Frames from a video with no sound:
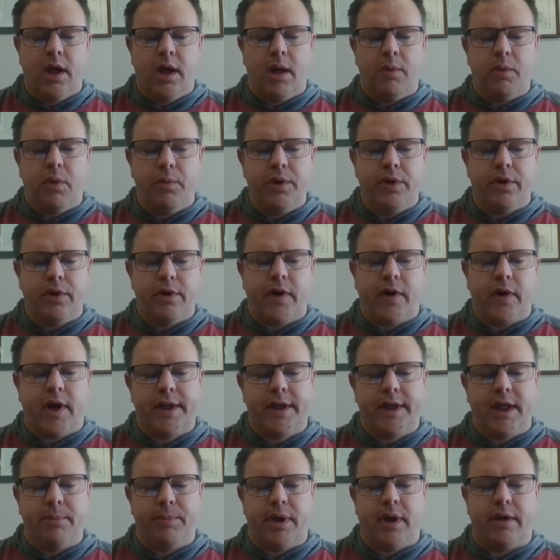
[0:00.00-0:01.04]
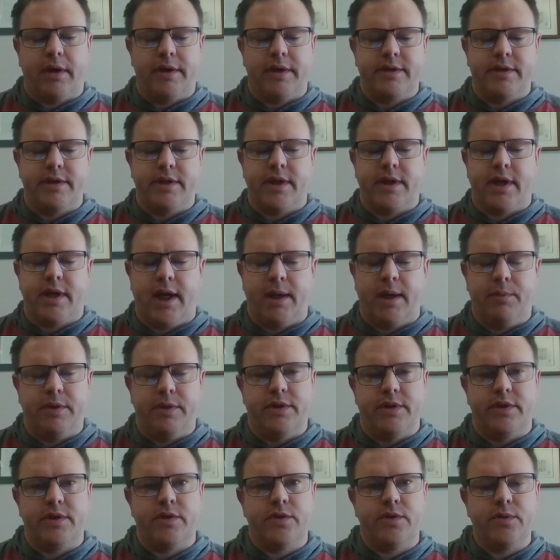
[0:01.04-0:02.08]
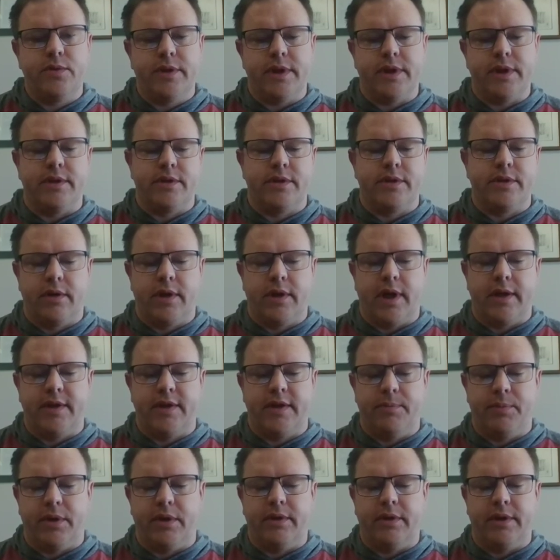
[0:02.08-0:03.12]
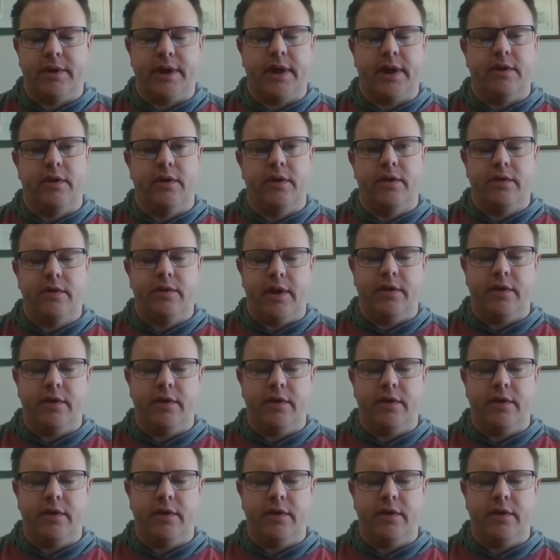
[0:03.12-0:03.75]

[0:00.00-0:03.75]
What we are talking about is the time when students are not typically in